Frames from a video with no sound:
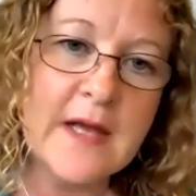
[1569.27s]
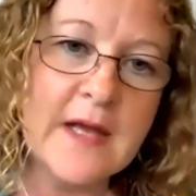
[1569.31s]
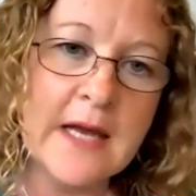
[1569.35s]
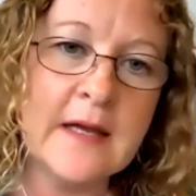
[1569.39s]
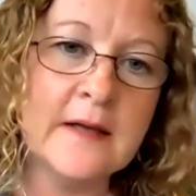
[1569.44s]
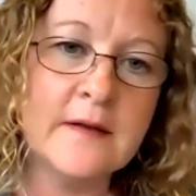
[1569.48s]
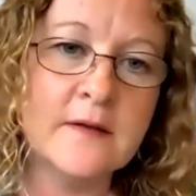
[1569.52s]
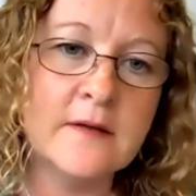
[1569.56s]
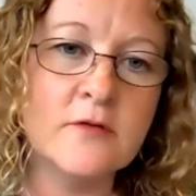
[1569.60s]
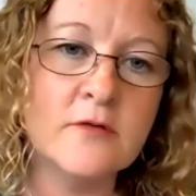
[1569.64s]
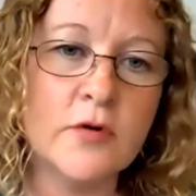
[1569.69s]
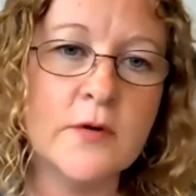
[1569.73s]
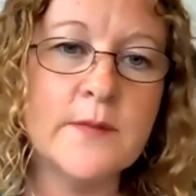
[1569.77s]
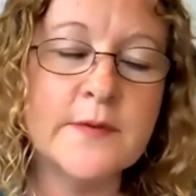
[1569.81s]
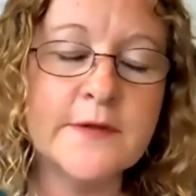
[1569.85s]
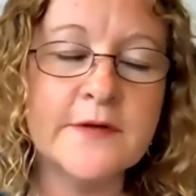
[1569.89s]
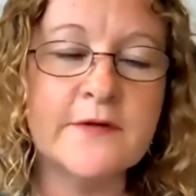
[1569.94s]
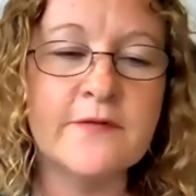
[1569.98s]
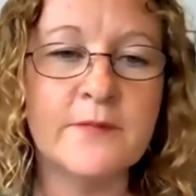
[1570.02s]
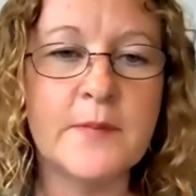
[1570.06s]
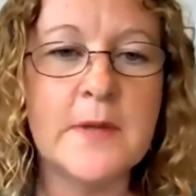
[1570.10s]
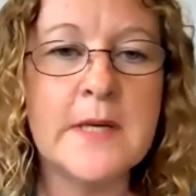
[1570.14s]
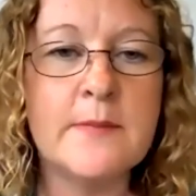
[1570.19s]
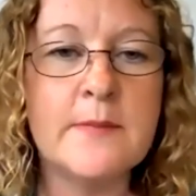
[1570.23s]
and
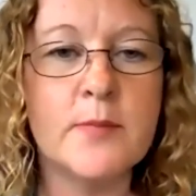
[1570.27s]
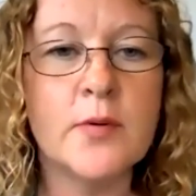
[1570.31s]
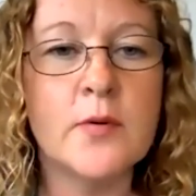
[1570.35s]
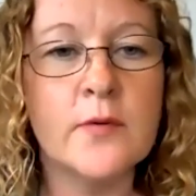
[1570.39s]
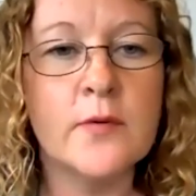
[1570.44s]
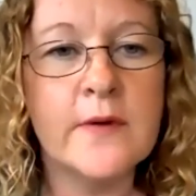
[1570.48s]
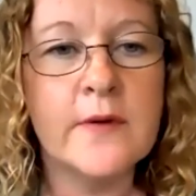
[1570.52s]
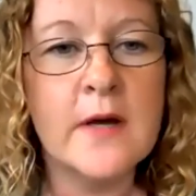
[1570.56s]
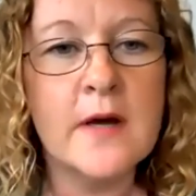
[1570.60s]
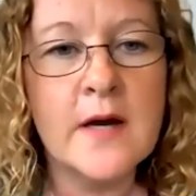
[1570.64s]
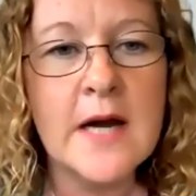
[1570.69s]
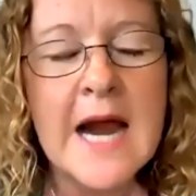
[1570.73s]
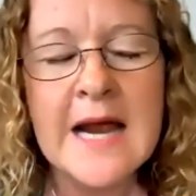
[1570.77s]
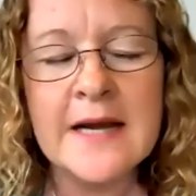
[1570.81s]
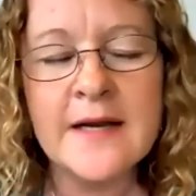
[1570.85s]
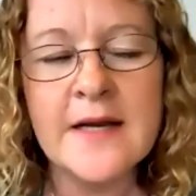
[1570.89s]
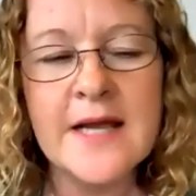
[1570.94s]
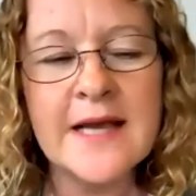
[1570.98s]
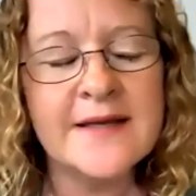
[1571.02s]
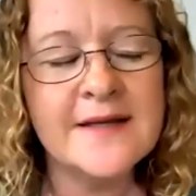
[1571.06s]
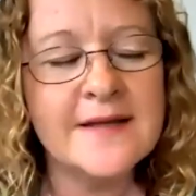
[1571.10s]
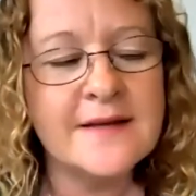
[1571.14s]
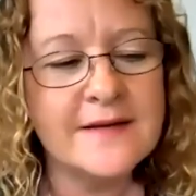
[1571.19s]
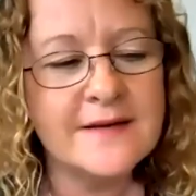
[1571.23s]
groups of people that are,
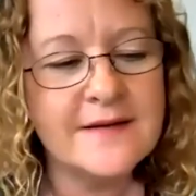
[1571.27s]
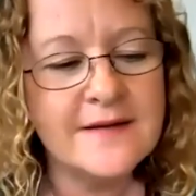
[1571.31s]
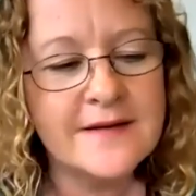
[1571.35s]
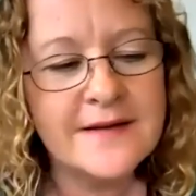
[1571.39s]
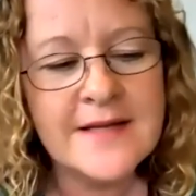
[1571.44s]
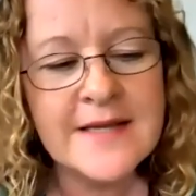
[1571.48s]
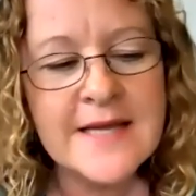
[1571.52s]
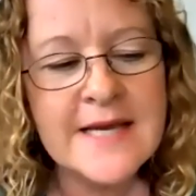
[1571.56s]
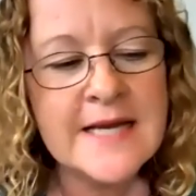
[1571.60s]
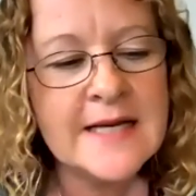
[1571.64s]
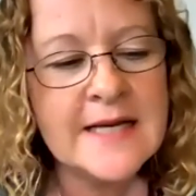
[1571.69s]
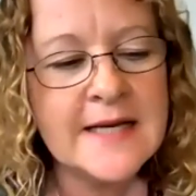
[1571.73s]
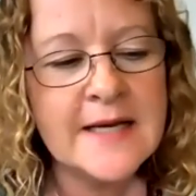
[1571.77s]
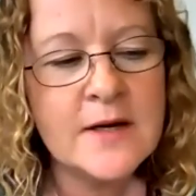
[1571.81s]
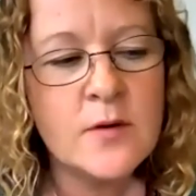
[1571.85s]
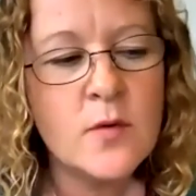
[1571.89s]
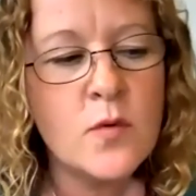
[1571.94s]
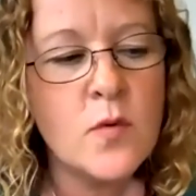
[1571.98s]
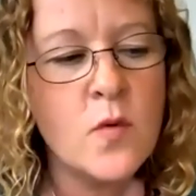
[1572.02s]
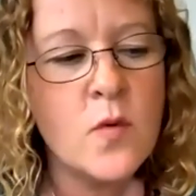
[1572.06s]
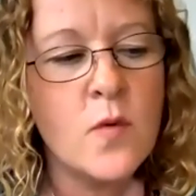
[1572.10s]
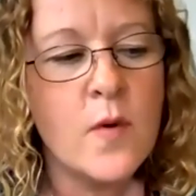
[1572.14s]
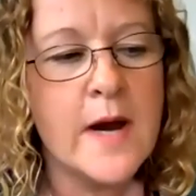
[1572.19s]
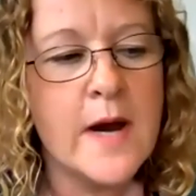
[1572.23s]
and nearly
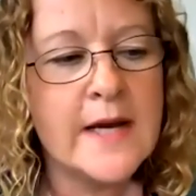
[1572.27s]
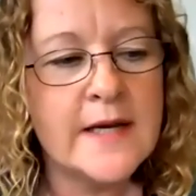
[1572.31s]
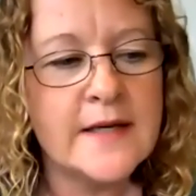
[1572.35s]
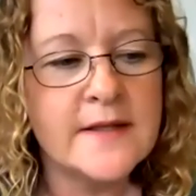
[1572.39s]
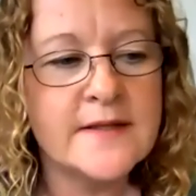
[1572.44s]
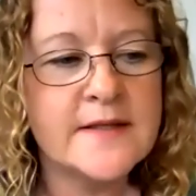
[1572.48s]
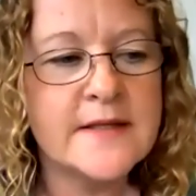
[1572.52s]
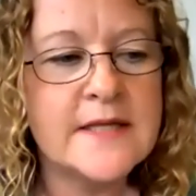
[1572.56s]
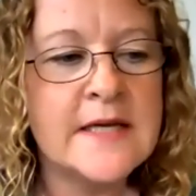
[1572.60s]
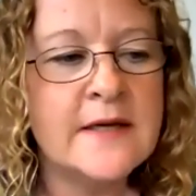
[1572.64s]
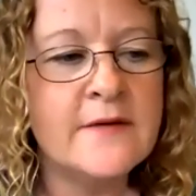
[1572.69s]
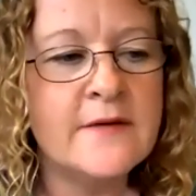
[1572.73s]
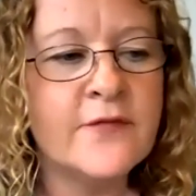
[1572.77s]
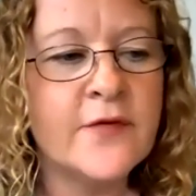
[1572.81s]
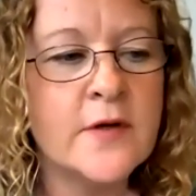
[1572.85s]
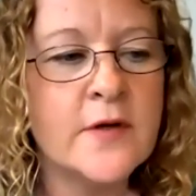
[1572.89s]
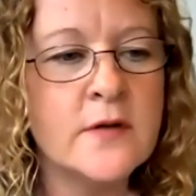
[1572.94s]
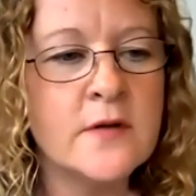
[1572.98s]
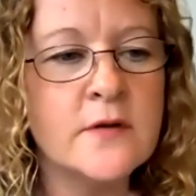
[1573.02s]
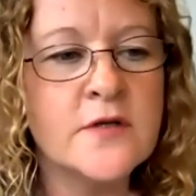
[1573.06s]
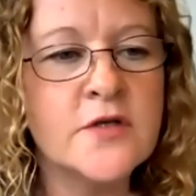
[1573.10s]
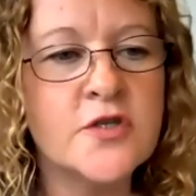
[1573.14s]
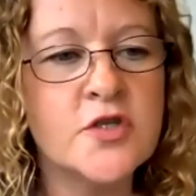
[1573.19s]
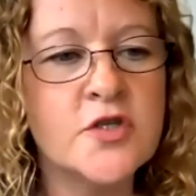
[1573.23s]
always,
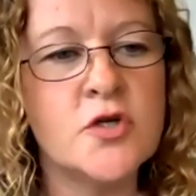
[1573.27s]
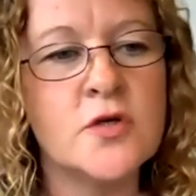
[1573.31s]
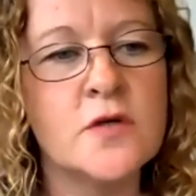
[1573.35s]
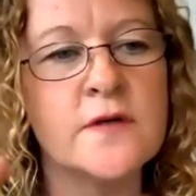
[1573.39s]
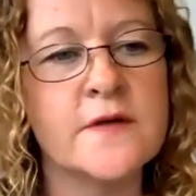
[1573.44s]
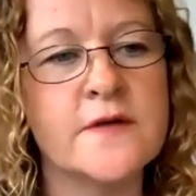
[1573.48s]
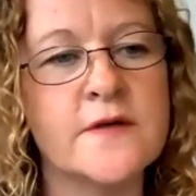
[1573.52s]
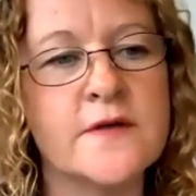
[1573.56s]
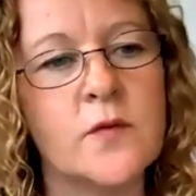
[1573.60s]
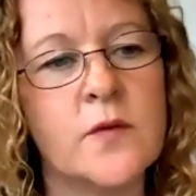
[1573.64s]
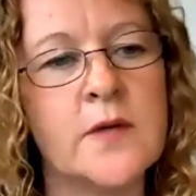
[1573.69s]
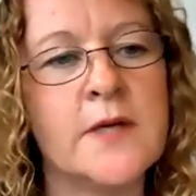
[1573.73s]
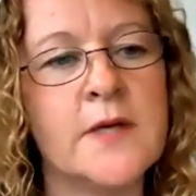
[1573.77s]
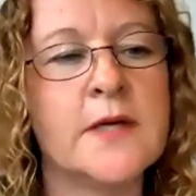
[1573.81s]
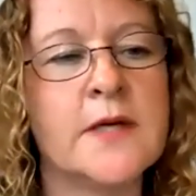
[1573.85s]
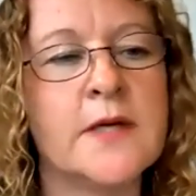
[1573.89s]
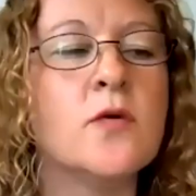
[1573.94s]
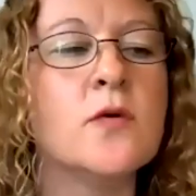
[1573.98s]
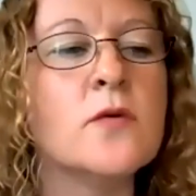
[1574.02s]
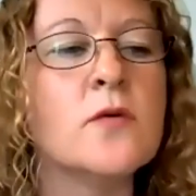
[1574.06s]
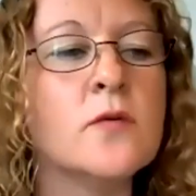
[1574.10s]
even students that we